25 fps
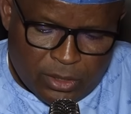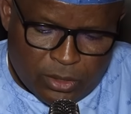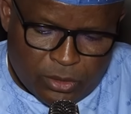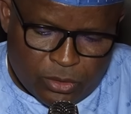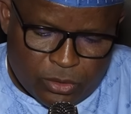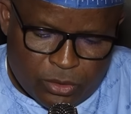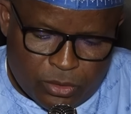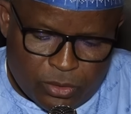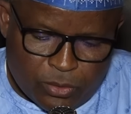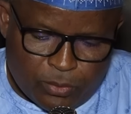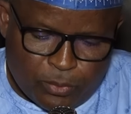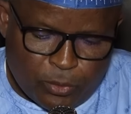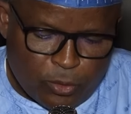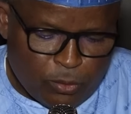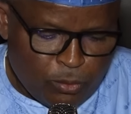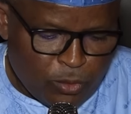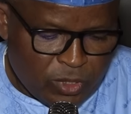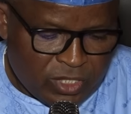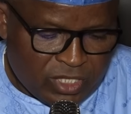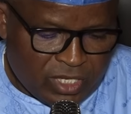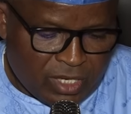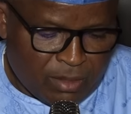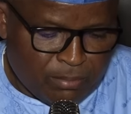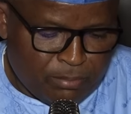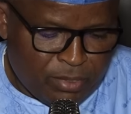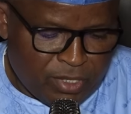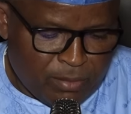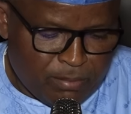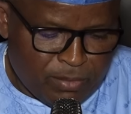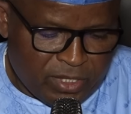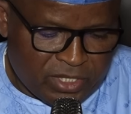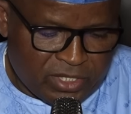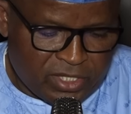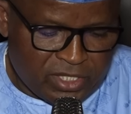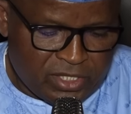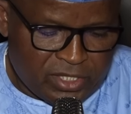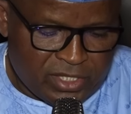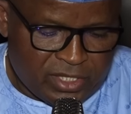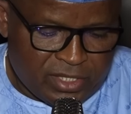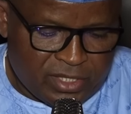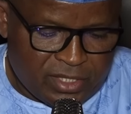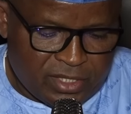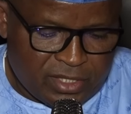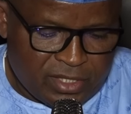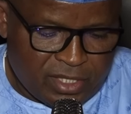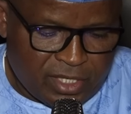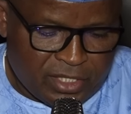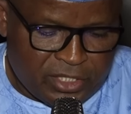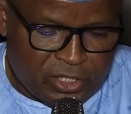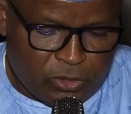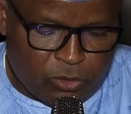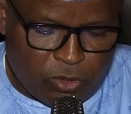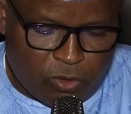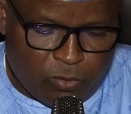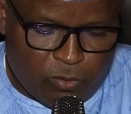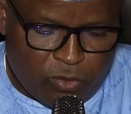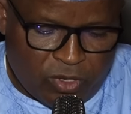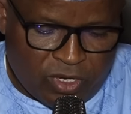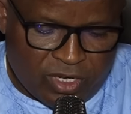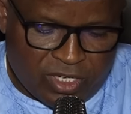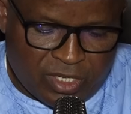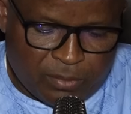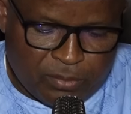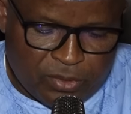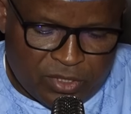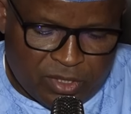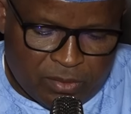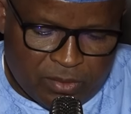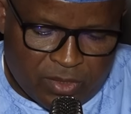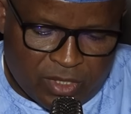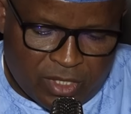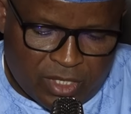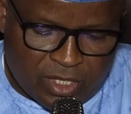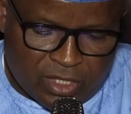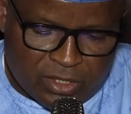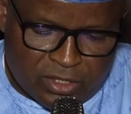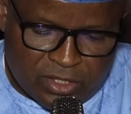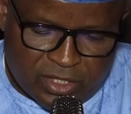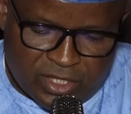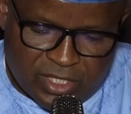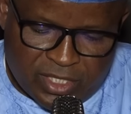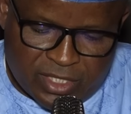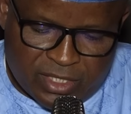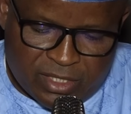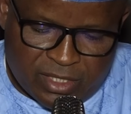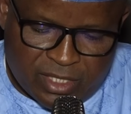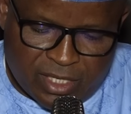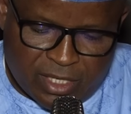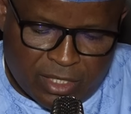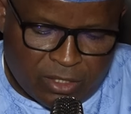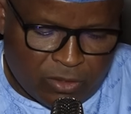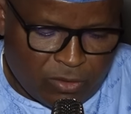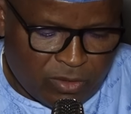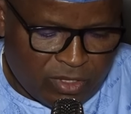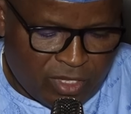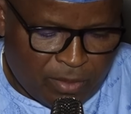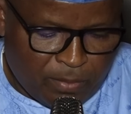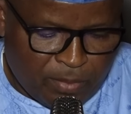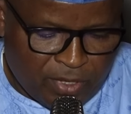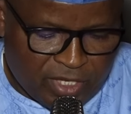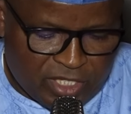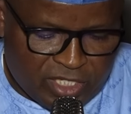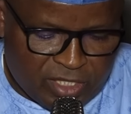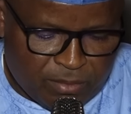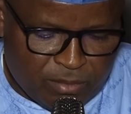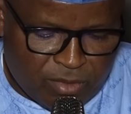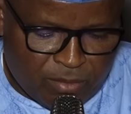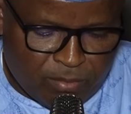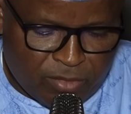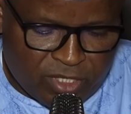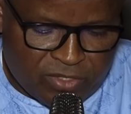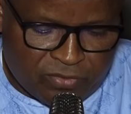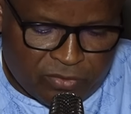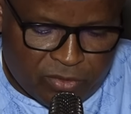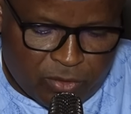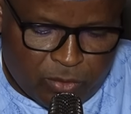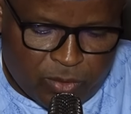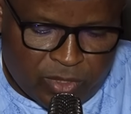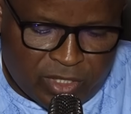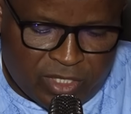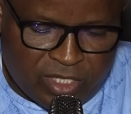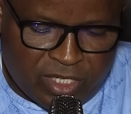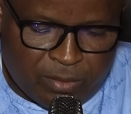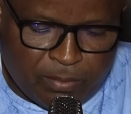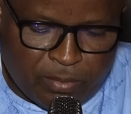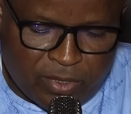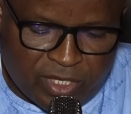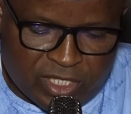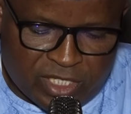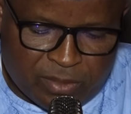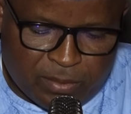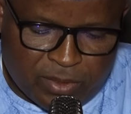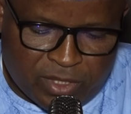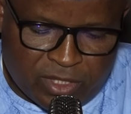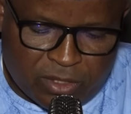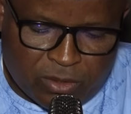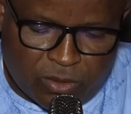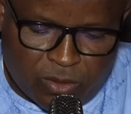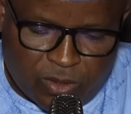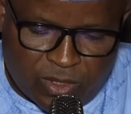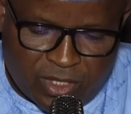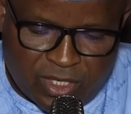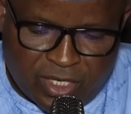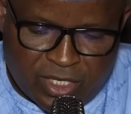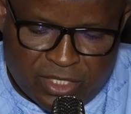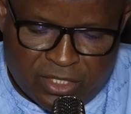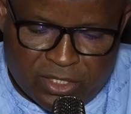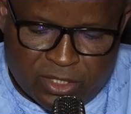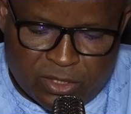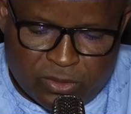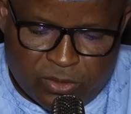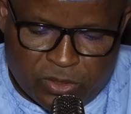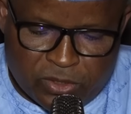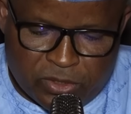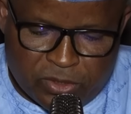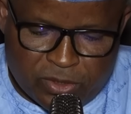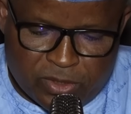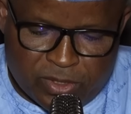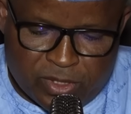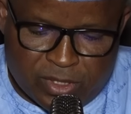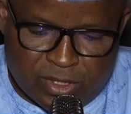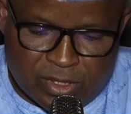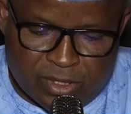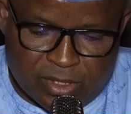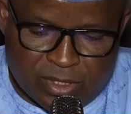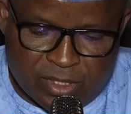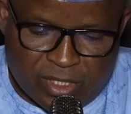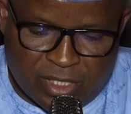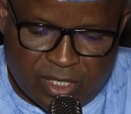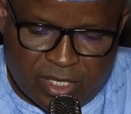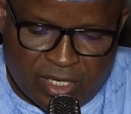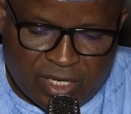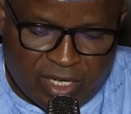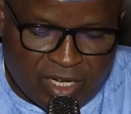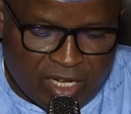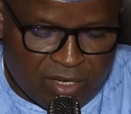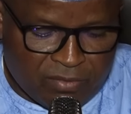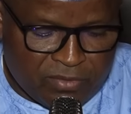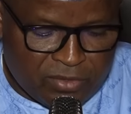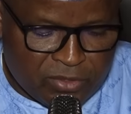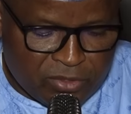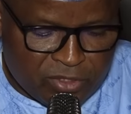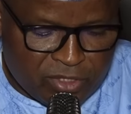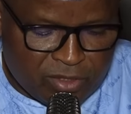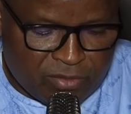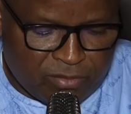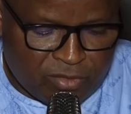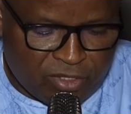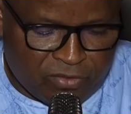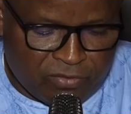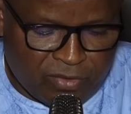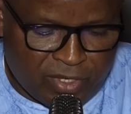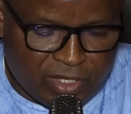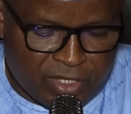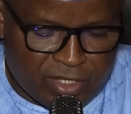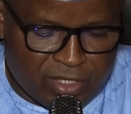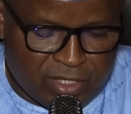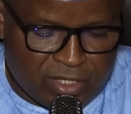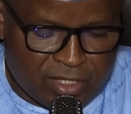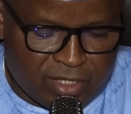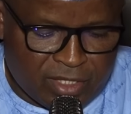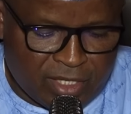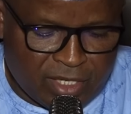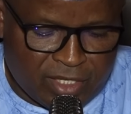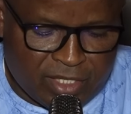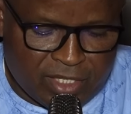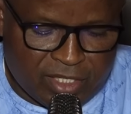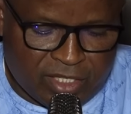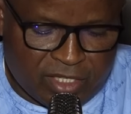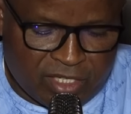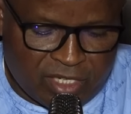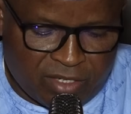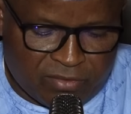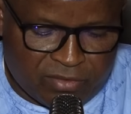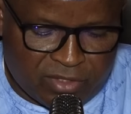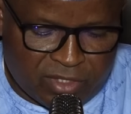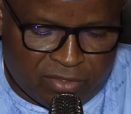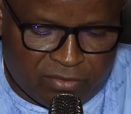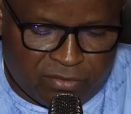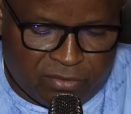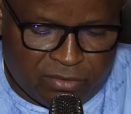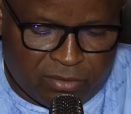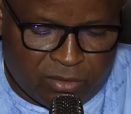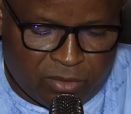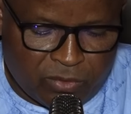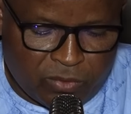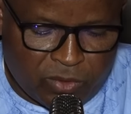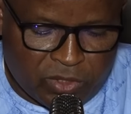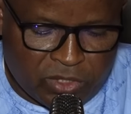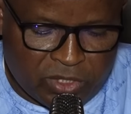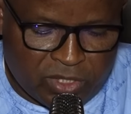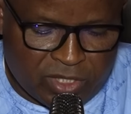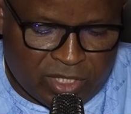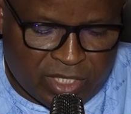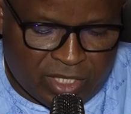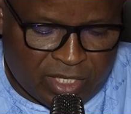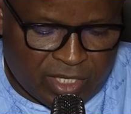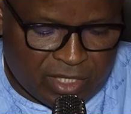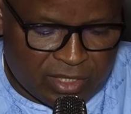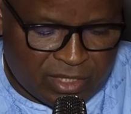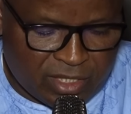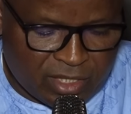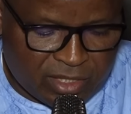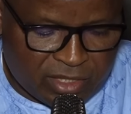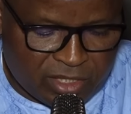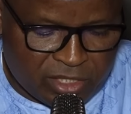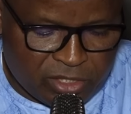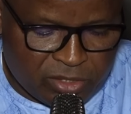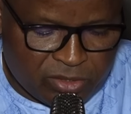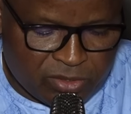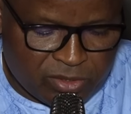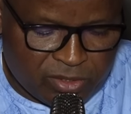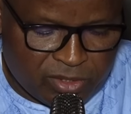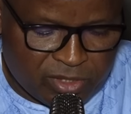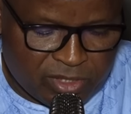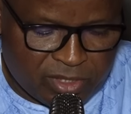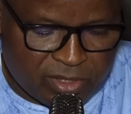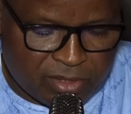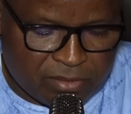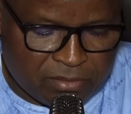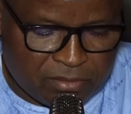So promote campaign messages. Atiku Abubakar, the PDP candidate, and other party members frequently participate in online discussion, live stream events, and interactive question and answer sessions.